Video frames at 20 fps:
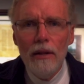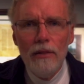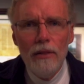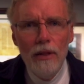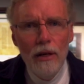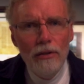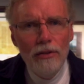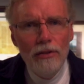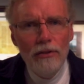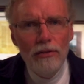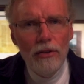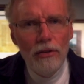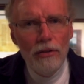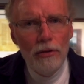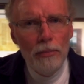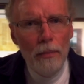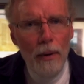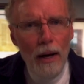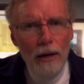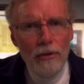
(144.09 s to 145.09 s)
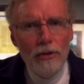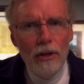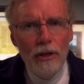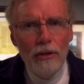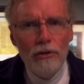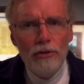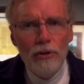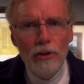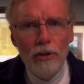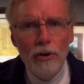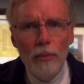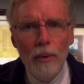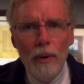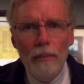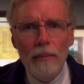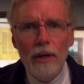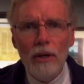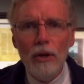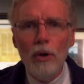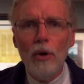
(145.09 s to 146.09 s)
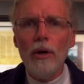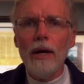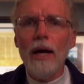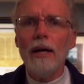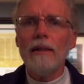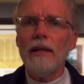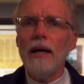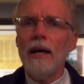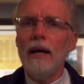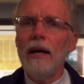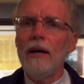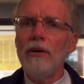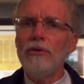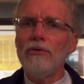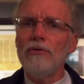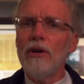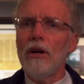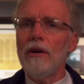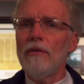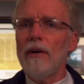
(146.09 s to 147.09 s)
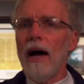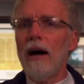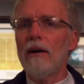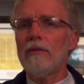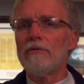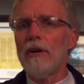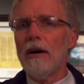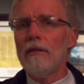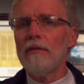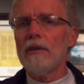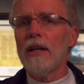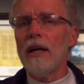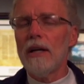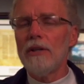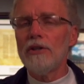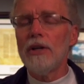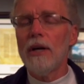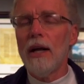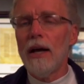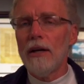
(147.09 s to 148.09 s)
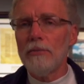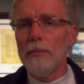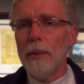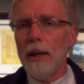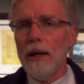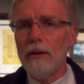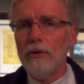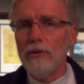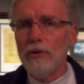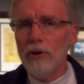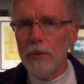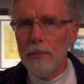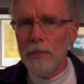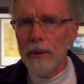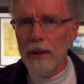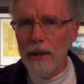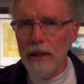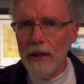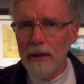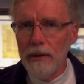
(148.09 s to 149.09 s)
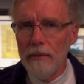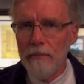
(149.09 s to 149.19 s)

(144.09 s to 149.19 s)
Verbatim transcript: This is especially true when we look at the history of how Revelation has been interpreted.